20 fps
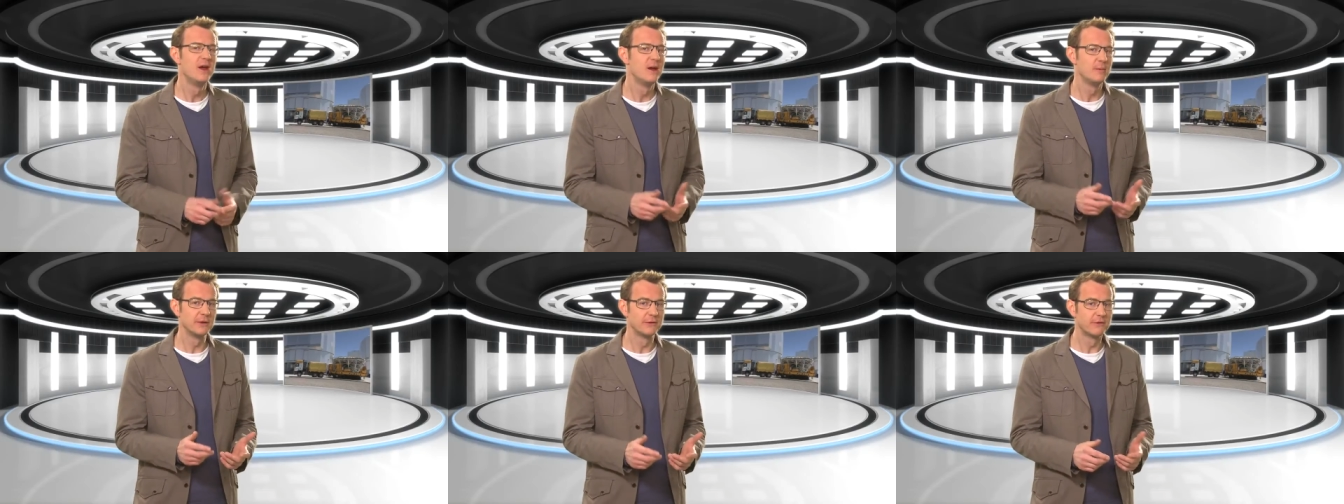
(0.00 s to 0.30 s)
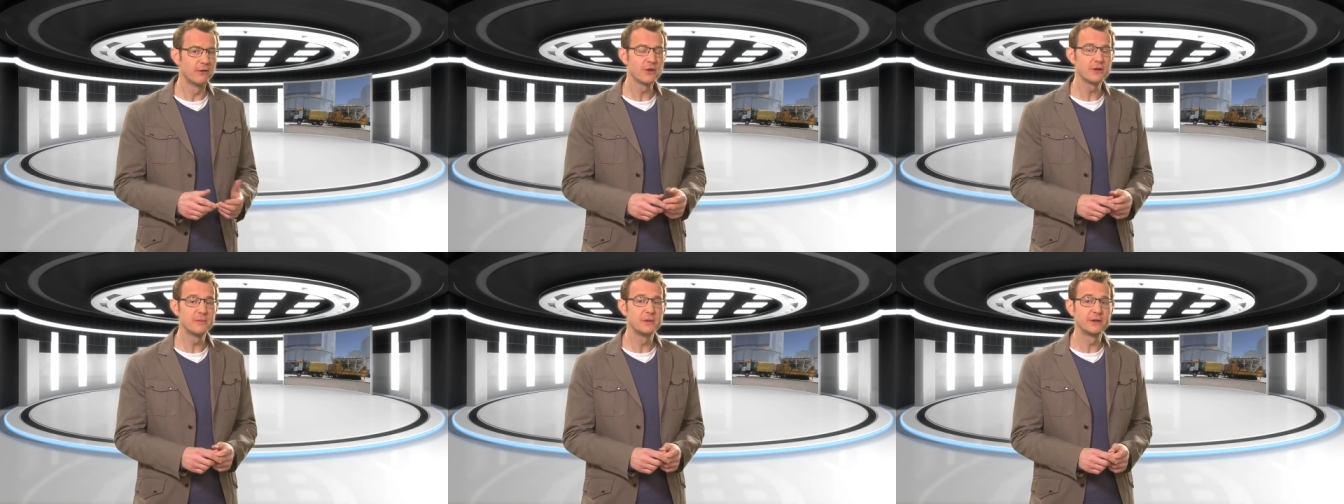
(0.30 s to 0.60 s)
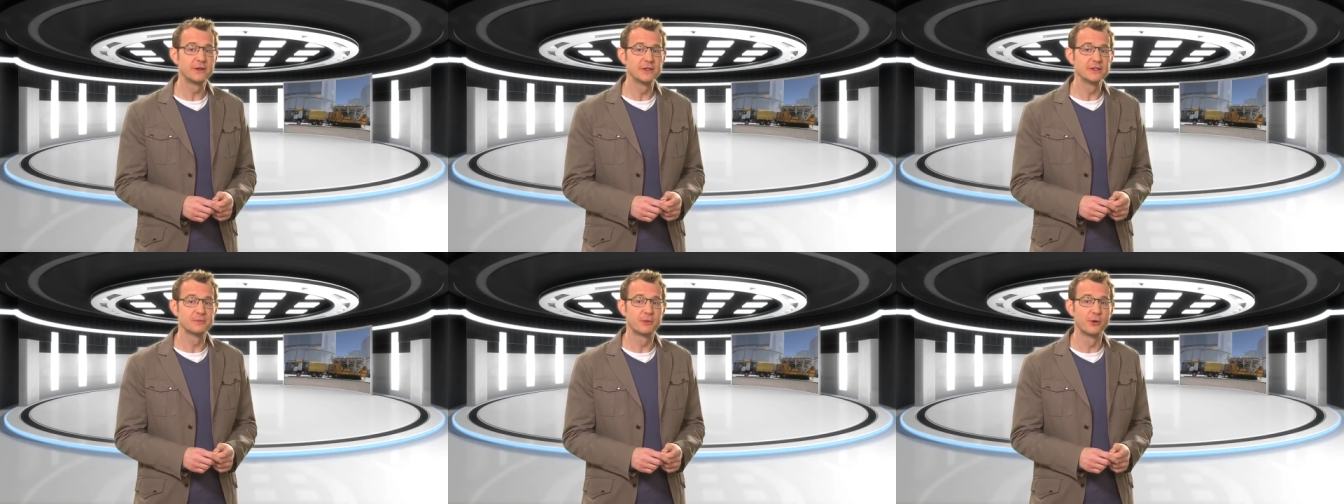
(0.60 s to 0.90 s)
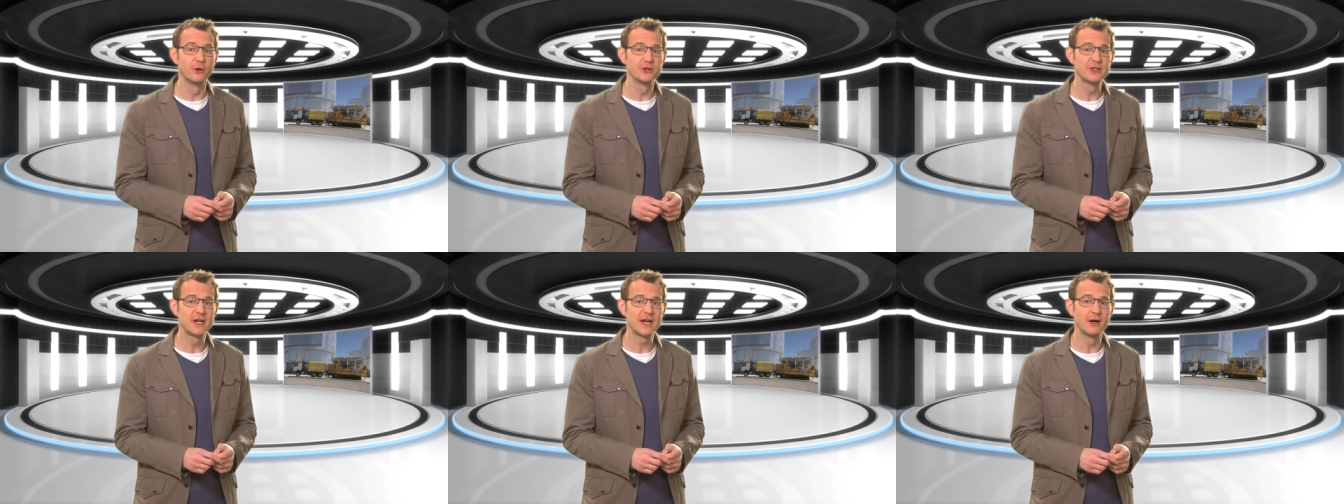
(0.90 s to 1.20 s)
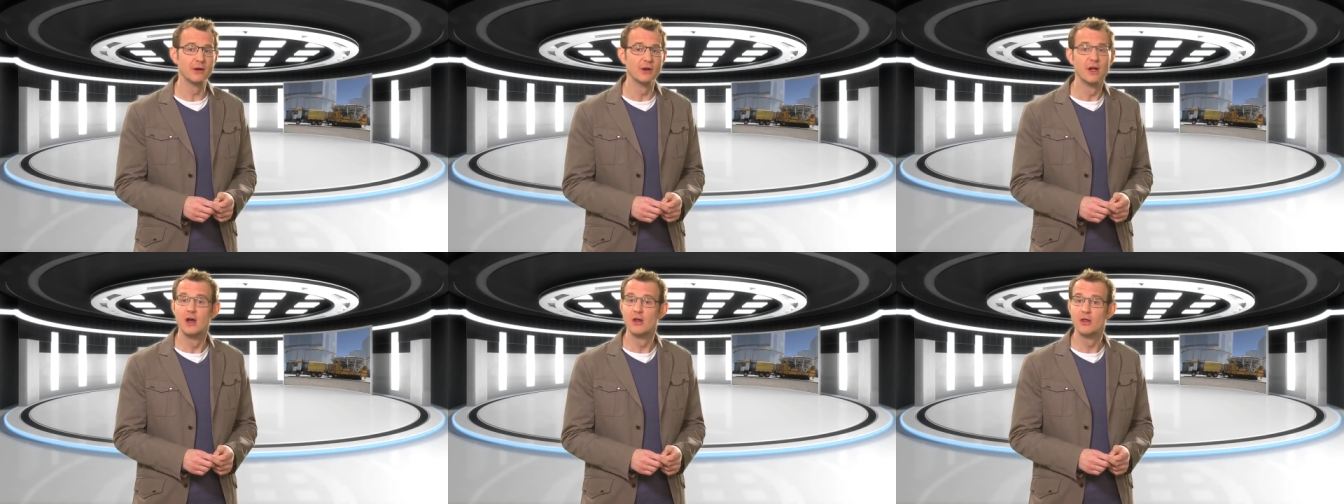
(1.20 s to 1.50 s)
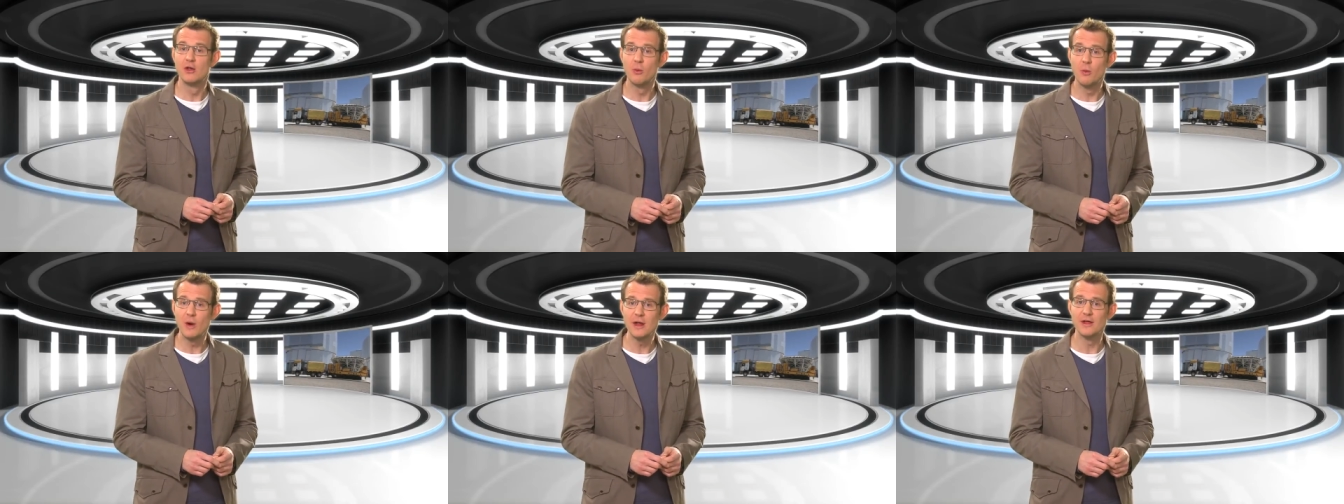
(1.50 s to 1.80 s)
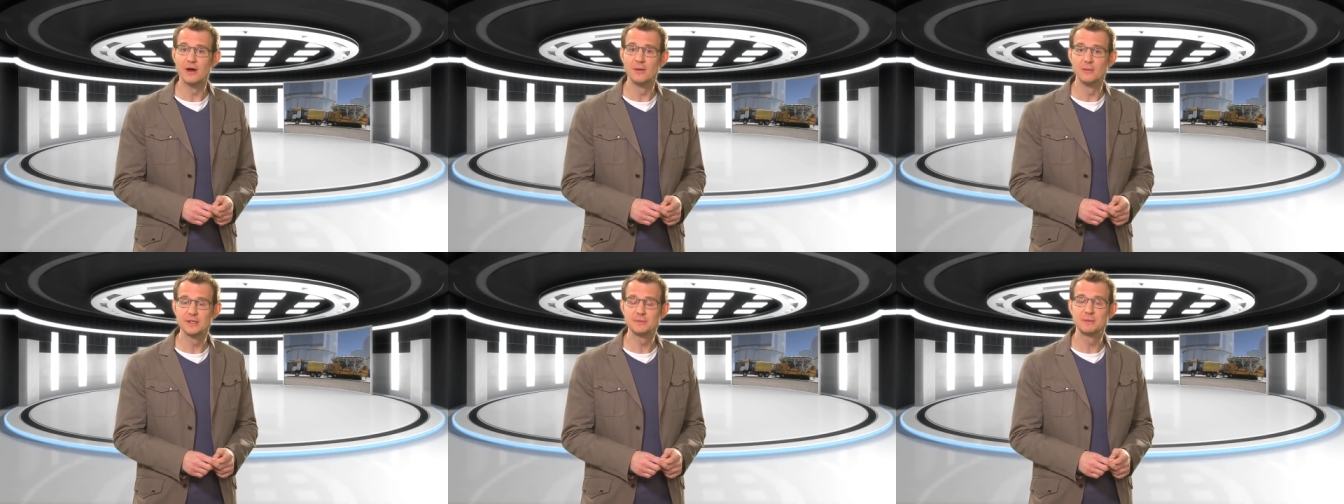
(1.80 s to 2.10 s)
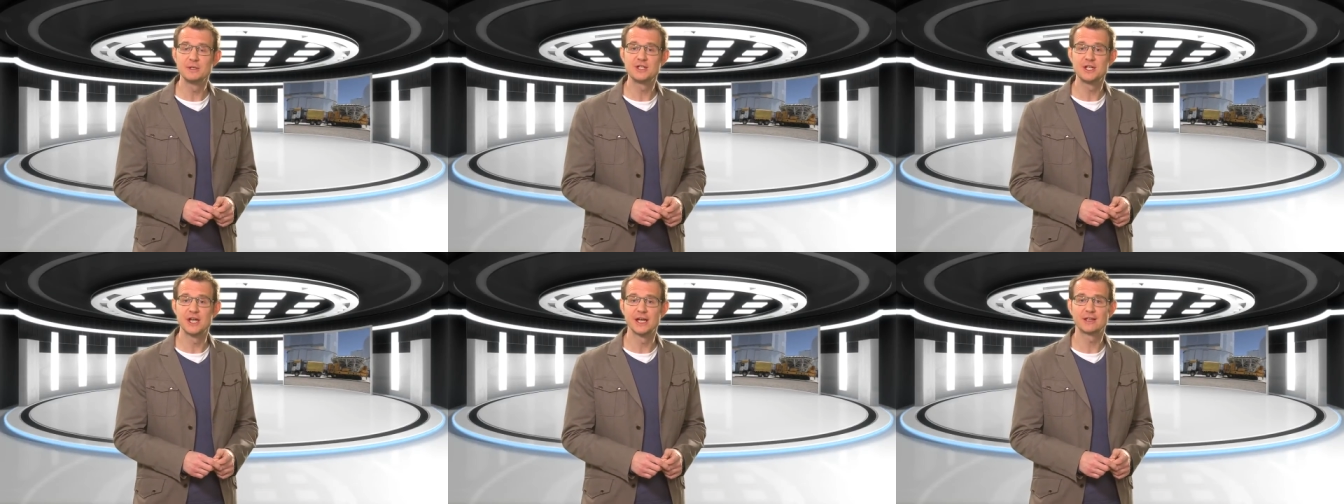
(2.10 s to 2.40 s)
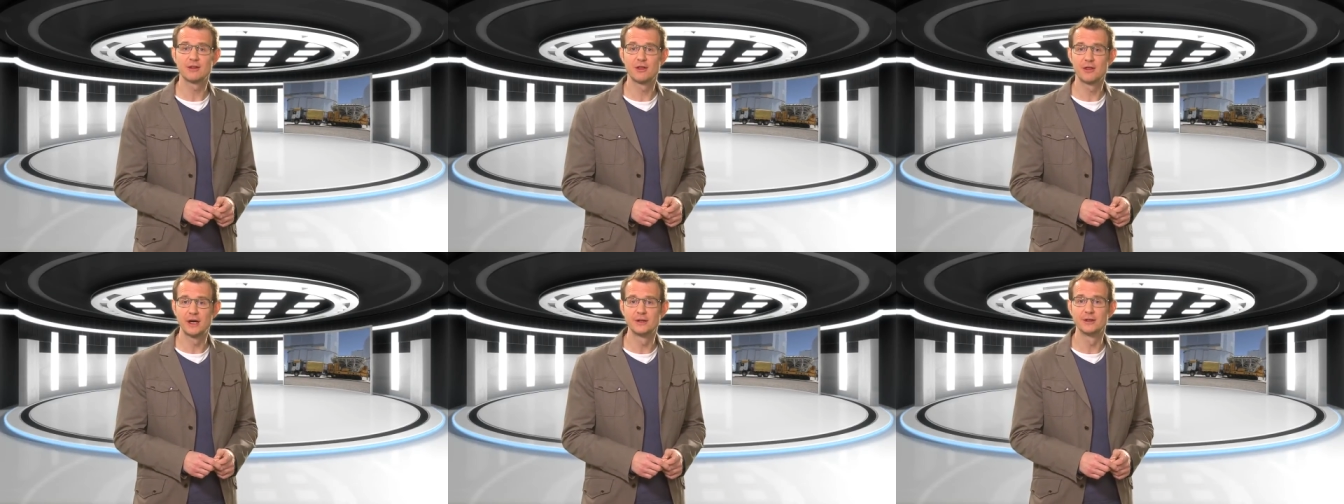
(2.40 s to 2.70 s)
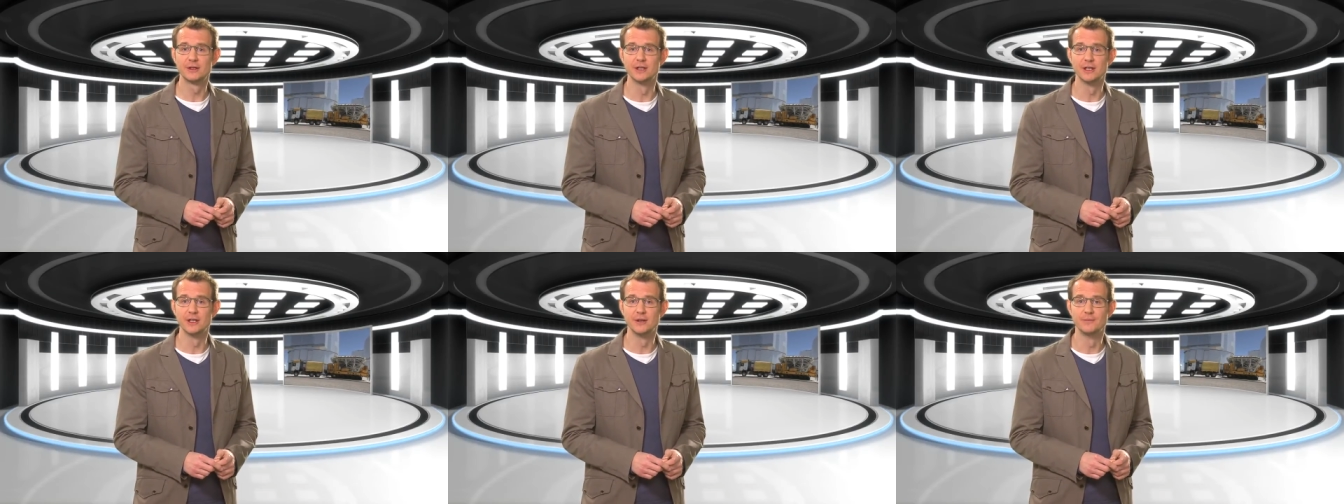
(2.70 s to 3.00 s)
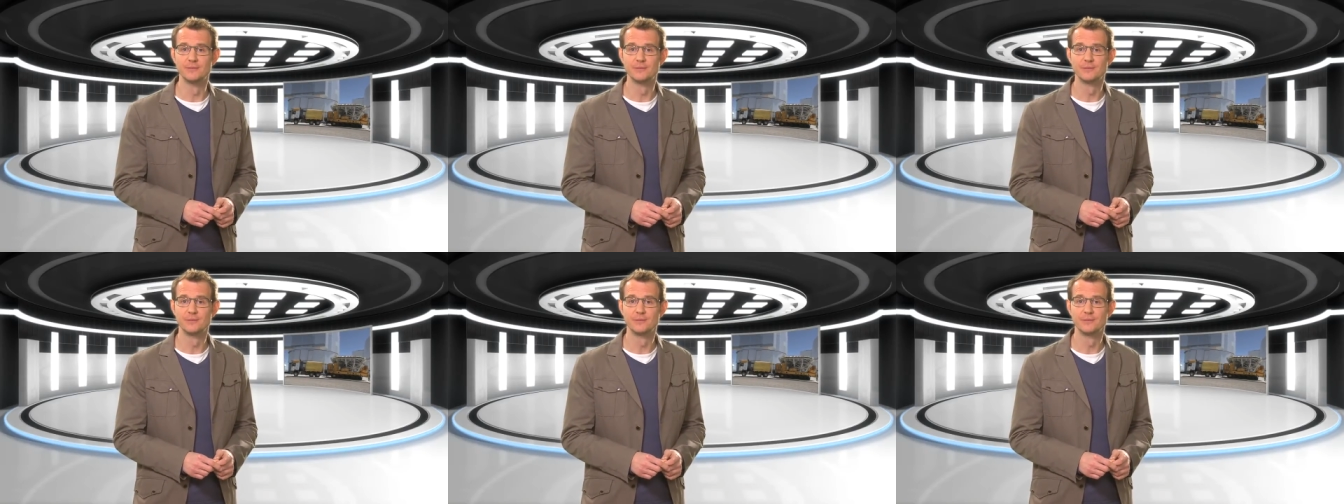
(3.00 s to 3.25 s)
Before the mirror is brought out, the weather must be checked thoroughly.